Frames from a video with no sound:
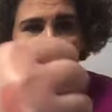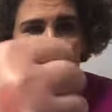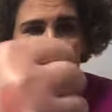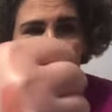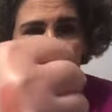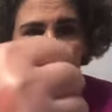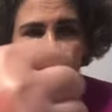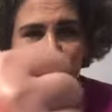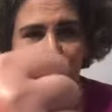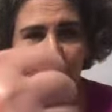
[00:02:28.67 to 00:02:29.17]

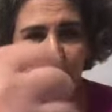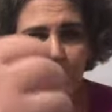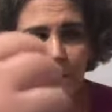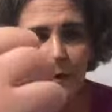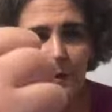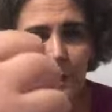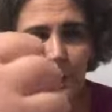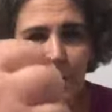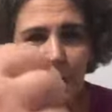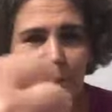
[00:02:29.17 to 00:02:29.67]
I have
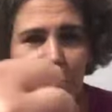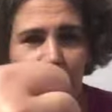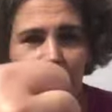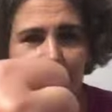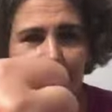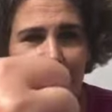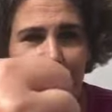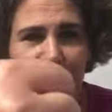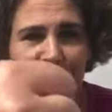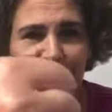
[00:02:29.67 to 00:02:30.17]
been wearing
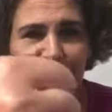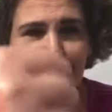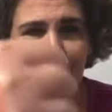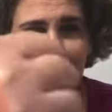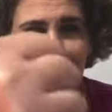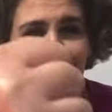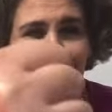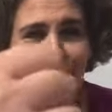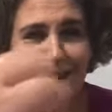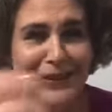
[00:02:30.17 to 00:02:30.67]
it
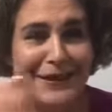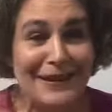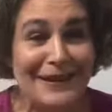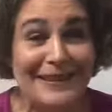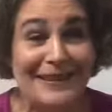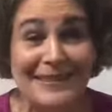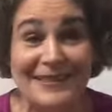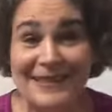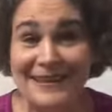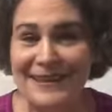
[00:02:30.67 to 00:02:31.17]
every
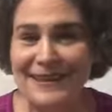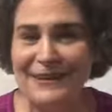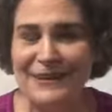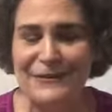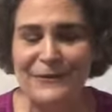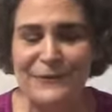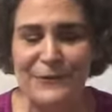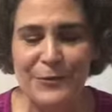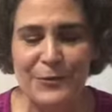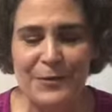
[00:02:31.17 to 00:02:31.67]
day that I
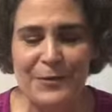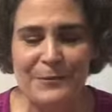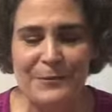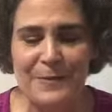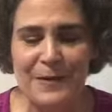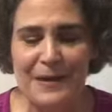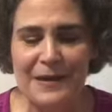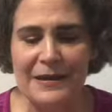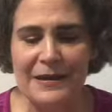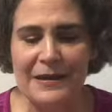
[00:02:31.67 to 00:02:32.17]
have worn
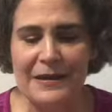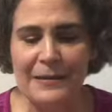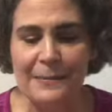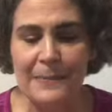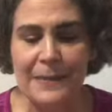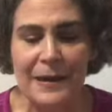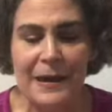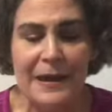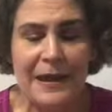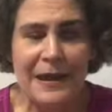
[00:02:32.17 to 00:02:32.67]

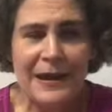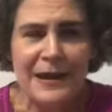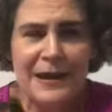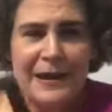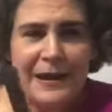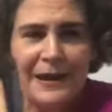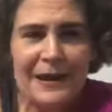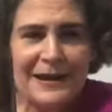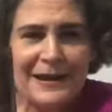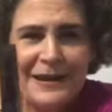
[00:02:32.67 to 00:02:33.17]
makeup,
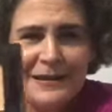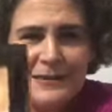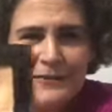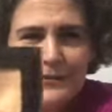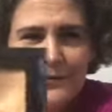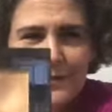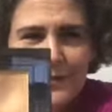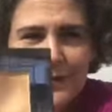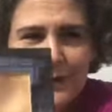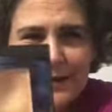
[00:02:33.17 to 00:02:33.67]
and I
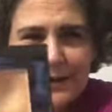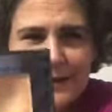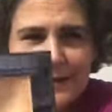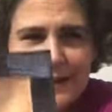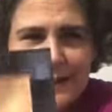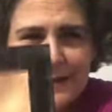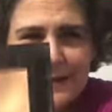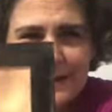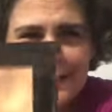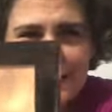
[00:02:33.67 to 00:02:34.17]
have, look at
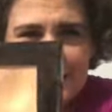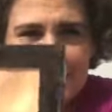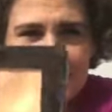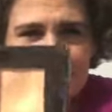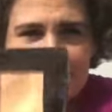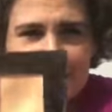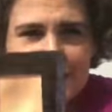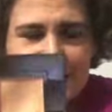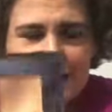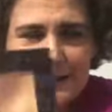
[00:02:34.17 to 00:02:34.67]
that
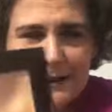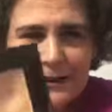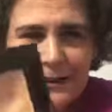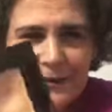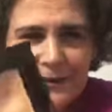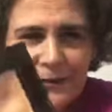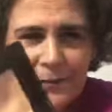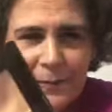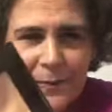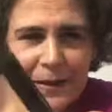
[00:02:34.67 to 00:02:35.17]
dent that I
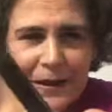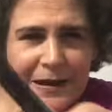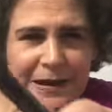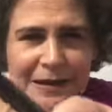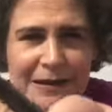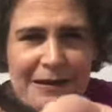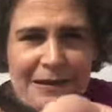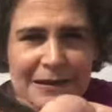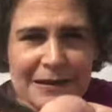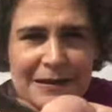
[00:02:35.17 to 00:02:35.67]
have
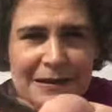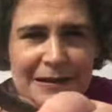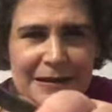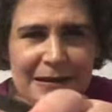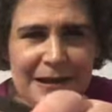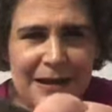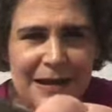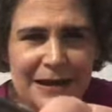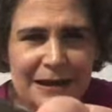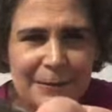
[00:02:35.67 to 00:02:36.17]
made
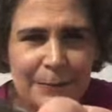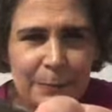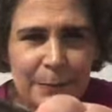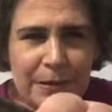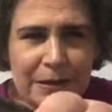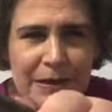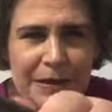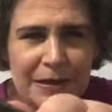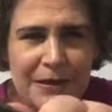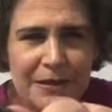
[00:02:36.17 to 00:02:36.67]
in that
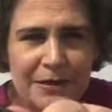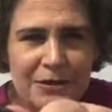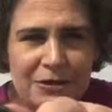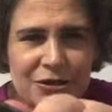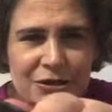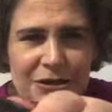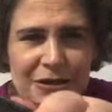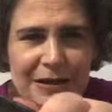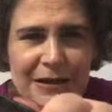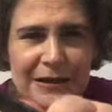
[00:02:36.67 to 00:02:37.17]

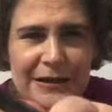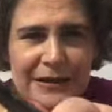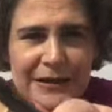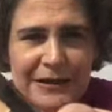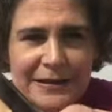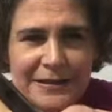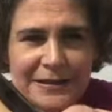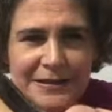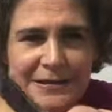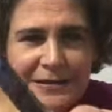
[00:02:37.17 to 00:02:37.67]
peach.
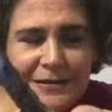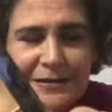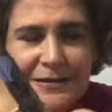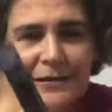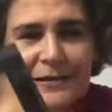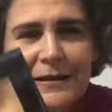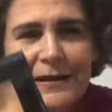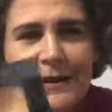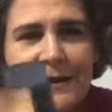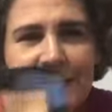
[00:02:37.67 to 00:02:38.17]
It's,